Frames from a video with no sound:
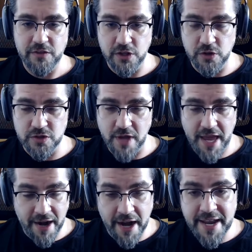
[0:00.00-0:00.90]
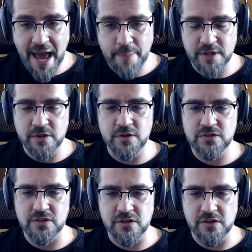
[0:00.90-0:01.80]
the use and unhappy
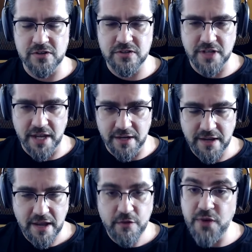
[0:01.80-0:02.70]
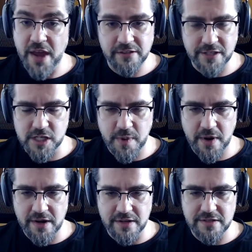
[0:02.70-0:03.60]
users and failed
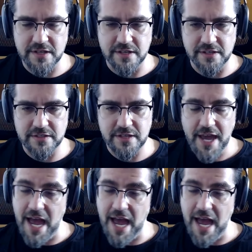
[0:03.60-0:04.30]
experiences.